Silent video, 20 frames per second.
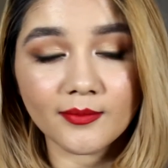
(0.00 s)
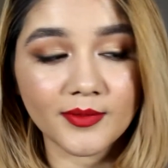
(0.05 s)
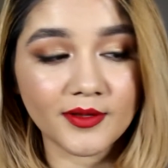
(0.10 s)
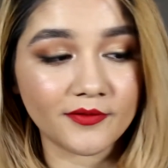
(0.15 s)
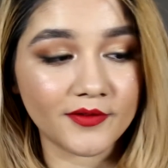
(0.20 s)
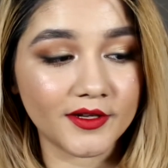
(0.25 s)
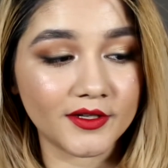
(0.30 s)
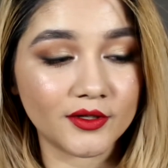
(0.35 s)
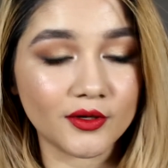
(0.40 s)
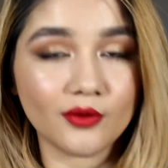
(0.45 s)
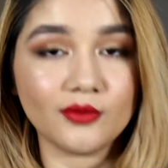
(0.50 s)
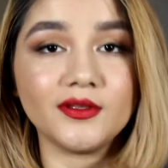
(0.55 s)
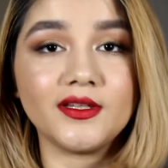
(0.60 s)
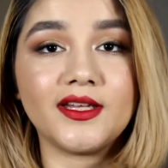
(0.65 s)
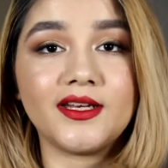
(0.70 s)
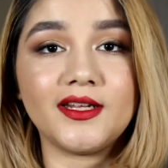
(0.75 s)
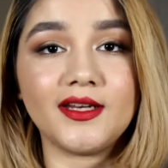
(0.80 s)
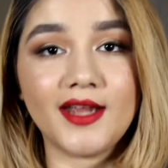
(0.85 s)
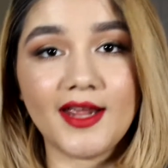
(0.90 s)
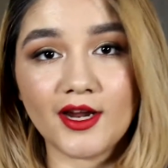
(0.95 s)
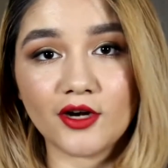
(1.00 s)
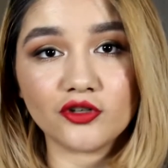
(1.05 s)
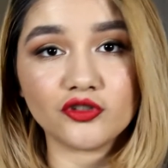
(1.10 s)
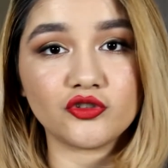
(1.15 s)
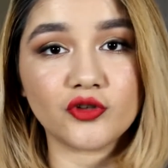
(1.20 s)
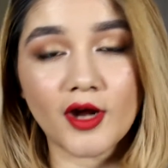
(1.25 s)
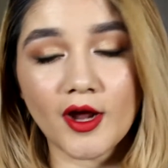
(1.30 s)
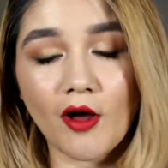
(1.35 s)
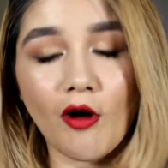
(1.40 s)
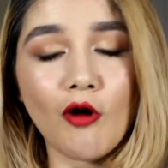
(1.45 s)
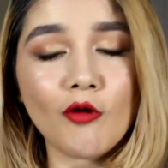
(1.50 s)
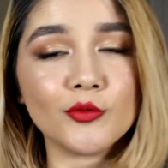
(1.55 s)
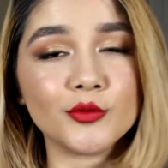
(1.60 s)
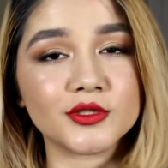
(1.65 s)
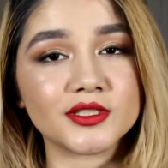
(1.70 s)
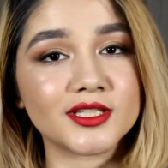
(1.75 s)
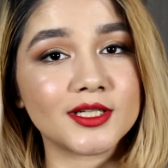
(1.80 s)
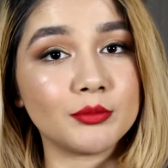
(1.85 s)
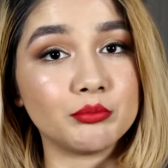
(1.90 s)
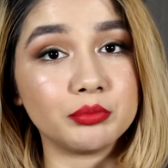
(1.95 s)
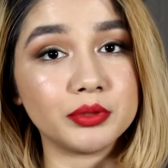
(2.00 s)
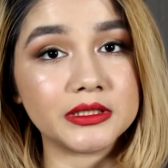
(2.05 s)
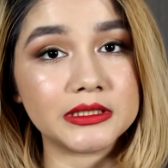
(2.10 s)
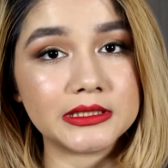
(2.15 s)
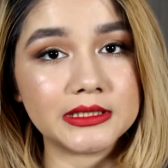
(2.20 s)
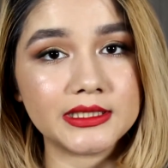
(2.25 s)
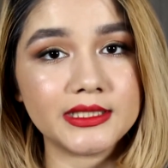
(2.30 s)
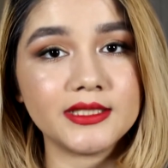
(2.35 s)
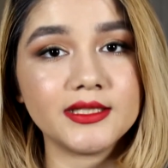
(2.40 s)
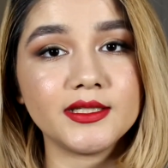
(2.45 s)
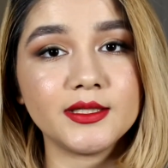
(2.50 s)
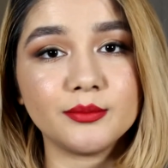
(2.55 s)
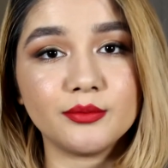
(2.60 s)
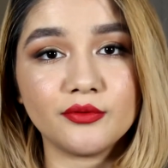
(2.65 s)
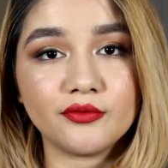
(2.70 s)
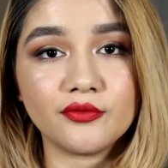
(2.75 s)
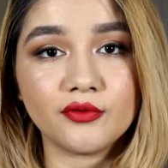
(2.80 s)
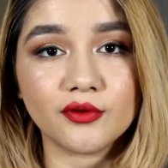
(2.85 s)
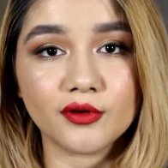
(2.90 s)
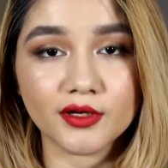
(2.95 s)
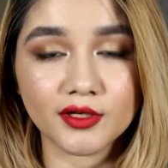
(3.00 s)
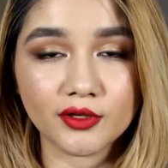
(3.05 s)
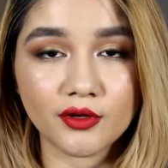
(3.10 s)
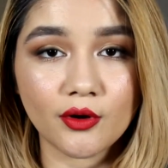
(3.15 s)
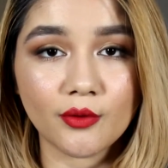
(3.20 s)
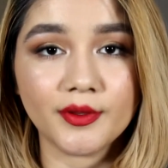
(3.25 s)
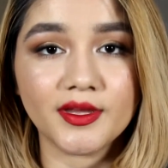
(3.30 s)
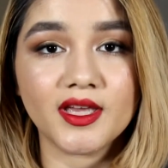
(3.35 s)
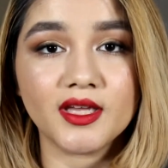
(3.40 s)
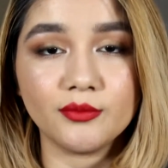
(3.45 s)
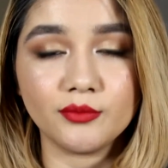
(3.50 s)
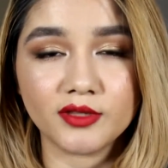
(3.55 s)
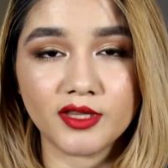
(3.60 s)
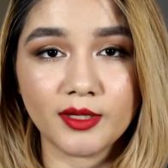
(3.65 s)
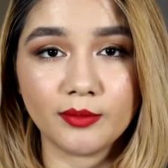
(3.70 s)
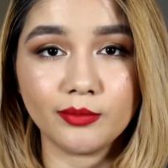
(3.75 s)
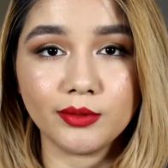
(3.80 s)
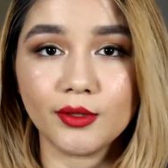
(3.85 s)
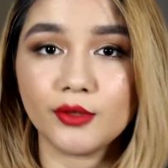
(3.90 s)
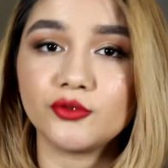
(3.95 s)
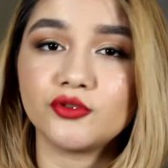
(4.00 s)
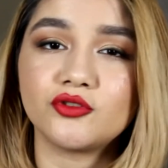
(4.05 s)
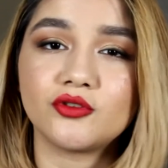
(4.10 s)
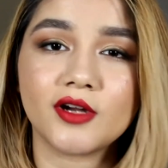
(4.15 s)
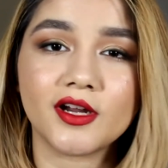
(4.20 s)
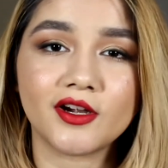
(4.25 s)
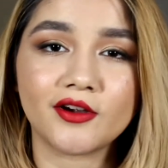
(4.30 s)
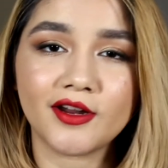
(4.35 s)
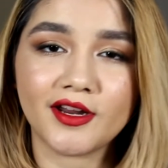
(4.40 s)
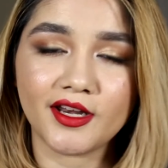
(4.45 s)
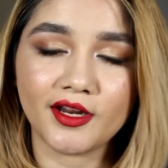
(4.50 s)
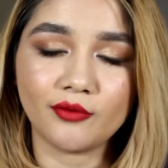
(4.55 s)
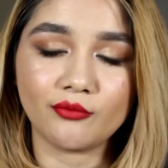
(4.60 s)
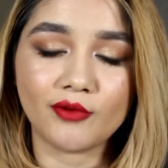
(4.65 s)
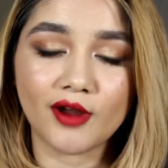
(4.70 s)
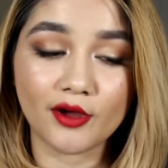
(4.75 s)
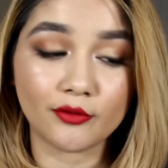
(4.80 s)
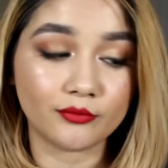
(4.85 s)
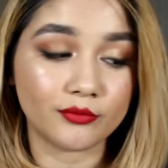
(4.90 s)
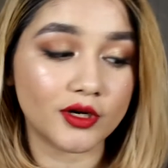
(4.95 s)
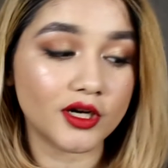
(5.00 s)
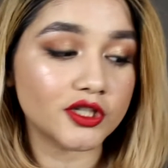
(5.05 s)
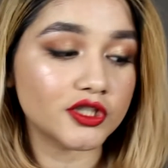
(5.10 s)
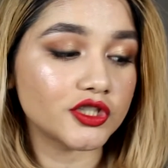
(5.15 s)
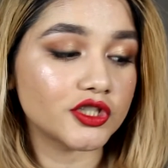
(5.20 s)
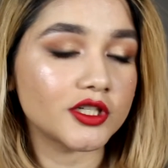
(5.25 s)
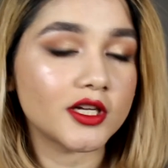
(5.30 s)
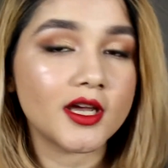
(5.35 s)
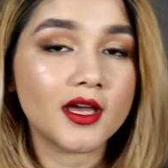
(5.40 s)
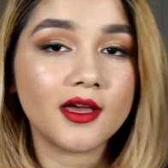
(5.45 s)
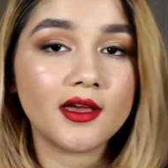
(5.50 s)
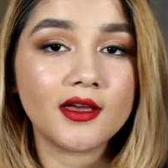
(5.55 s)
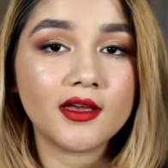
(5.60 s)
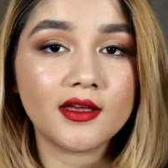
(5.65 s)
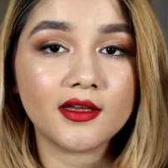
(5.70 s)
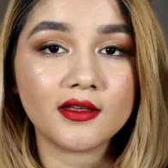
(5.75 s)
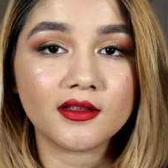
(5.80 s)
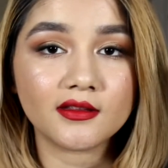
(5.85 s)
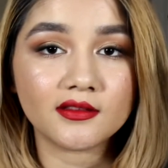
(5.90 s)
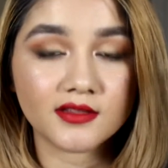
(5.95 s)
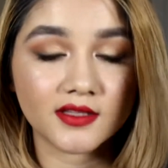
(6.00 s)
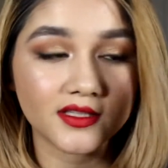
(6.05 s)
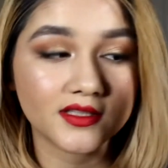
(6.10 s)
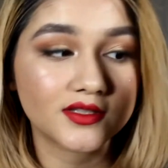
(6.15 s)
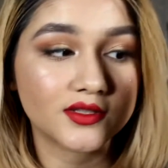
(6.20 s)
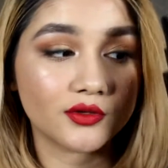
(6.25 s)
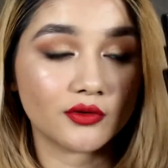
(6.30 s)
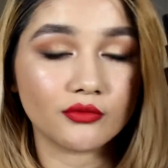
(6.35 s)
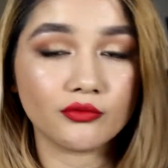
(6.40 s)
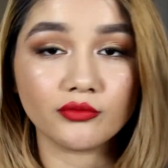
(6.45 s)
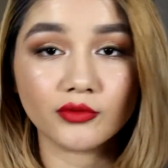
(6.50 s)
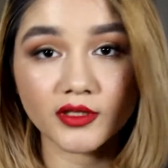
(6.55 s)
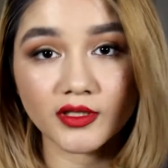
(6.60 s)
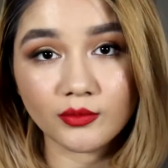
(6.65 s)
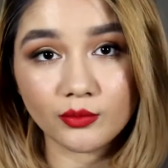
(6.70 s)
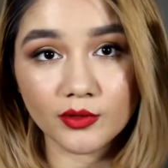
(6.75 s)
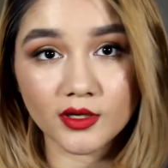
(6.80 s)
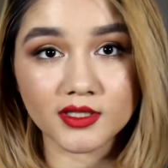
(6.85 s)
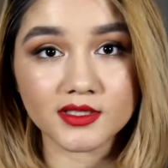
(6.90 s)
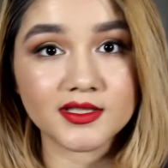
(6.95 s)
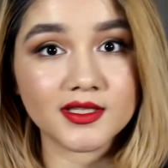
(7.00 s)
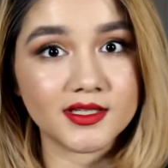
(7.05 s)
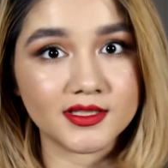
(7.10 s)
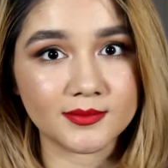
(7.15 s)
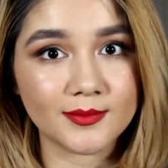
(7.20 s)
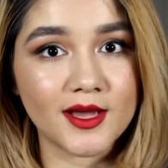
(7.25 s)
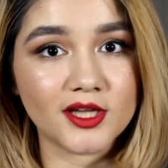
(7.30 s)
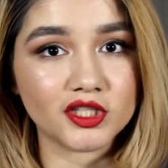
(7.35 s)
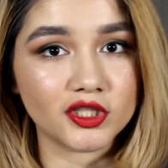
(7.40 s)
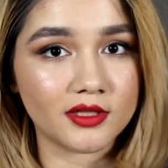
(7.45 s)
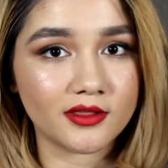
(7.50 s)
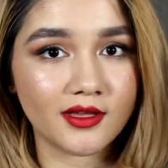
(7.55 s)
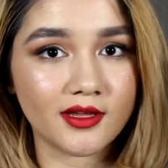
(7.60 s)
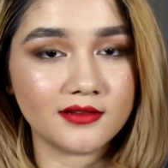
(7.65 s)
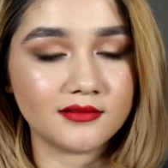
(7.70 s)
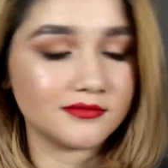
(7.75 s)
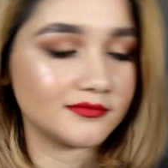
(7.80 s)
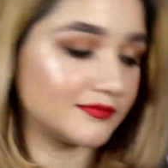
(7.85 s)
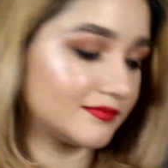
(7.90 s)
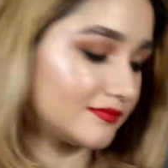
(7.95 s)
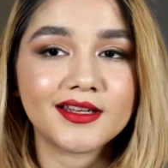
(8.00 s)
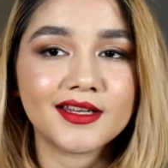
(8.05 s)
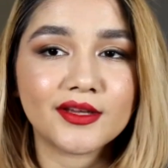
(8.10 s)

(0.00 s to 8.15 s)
If I don't let it air dry almost completely before going in with a blow dryer and a round brush, this really works. It's magic then.